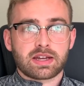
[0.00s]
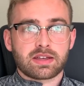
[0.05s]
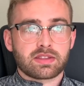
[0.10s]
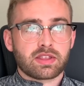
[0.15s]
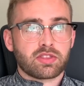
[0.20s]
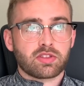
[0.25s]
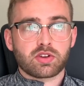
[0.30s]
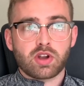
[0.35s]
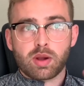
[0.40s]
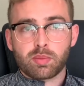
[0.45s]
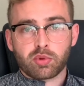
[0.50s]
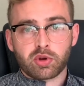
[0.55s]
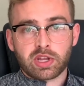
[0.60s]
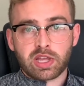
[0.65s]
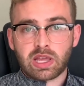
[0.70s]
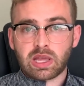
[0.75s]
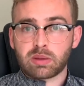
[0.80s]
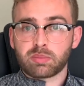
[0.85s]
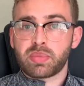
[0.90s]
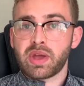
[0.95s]
that they're not
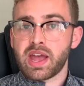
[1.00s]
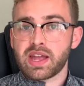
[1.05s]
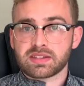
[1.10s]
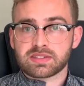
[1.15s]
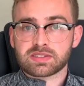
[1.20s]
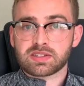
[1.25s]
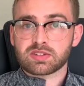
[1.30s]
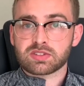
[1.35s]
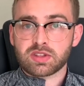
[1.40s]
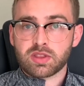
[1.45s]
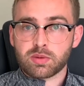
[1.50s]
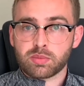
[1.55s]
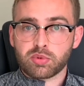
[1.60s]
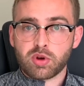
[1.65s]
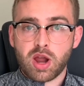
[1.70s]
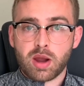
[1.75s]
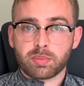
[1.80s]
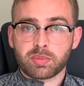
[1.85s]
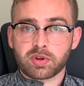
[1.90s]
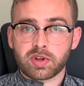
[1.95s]
bringing pets onto the
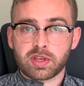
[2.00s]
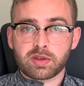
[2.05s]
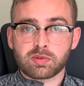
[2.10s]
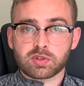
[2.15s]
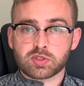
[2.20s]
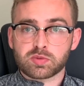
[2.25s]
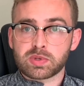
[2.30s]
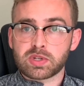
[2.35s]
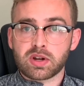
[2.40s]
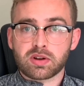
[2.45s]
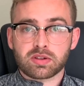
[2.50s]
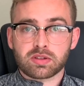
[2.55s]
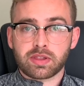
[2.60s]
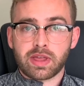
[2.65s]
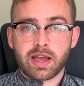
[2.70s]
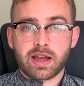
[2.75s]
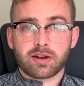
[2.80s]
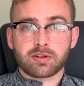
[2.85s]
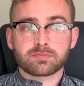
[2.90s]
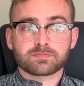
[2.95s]
property, which we don't
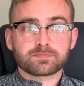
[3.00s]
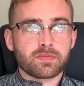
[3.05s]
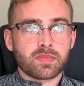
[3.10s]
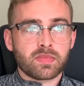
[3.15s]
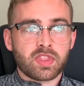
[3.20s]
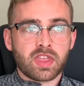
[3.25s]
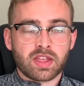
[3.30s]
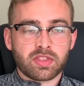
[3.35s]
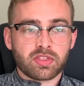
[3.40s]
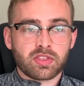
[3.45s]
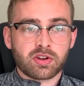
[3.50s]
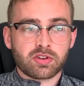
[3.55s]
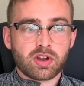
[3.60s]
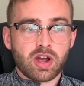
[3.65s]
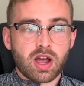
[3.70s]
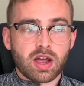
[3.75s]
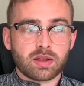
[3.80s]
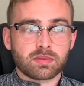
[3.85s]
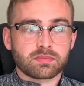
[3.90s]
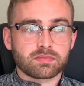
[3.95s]
allow, that they're
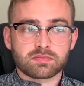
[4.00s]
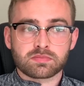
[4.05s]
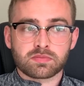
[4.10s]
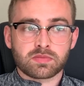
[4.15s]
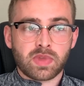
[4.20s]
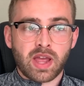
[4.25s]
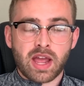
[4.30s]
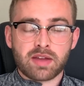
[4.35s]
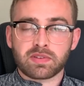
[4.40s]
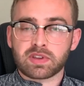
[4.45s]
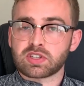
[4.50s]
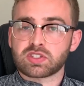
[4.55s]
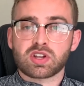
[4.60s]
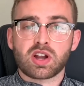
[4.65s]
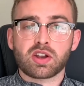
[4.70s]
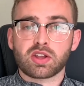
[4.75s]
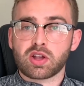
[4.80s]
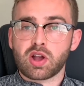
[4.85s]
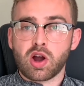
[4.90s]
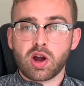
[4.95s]
not having a
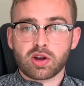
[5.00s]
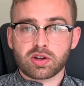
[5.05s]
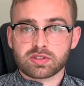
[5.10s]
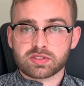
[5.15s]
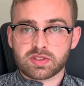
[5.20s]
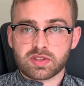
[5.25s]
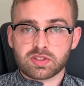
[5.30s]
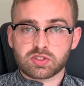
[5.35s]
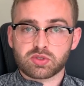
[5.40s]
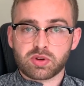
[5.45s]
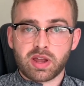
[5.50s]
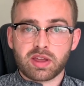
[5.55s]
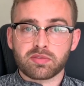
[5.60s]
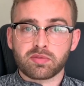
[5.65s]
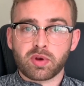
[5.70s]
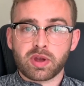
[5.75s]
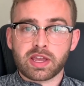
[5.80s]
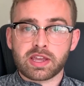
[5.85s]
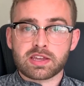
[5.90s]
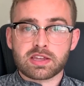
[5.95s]
ton of cars in the
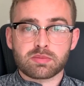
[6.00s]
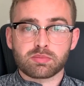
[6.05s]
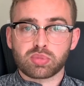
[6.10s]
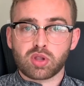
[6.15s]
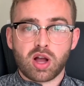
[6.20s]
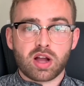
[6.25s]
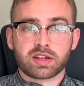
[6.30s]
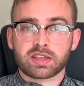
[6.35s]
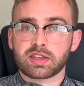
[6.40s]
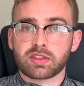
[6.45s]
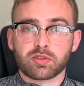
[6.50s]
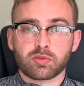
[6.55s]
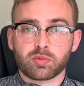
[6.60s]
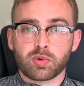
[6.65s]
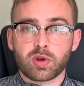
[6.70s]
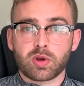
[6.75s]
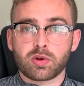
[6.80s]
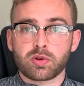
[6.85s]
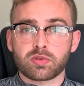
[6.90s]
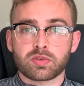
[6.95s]
driveway and blocking the
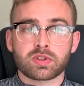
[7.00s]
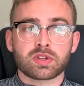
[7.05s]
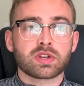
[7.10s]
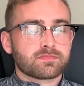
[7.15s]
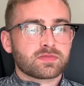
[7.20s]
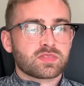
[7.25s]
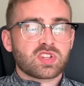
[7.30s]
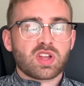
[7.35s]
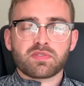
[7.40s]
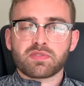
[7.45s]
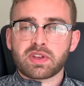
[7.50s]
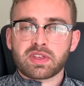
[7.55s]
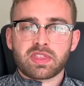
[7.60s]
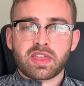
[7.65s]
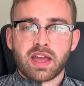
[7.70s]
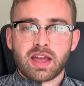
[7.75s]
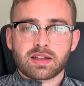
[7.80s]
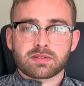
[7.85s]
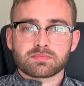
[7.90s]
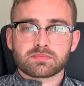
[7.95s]
road, stuff like
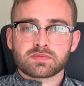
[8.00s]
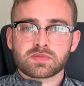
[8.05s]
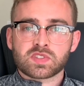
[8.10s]
that.